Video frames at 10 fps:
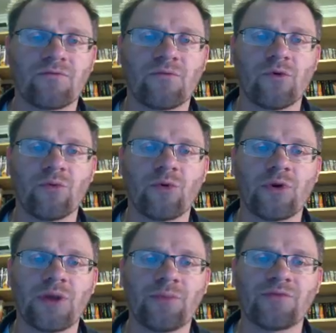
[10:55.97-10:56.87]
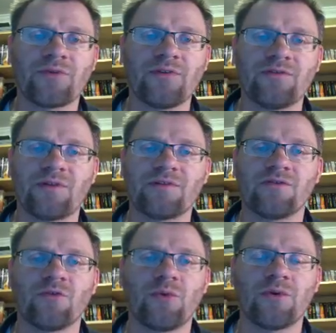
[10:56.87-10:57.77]
4.8%, so that's
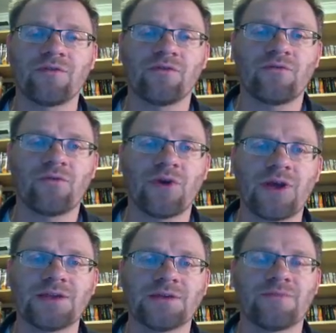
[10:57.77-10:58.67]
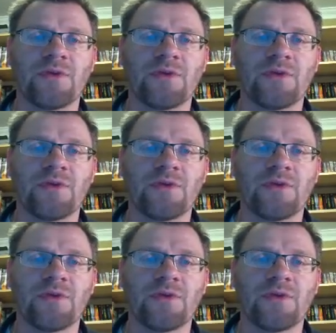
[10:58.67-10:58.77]
0.048.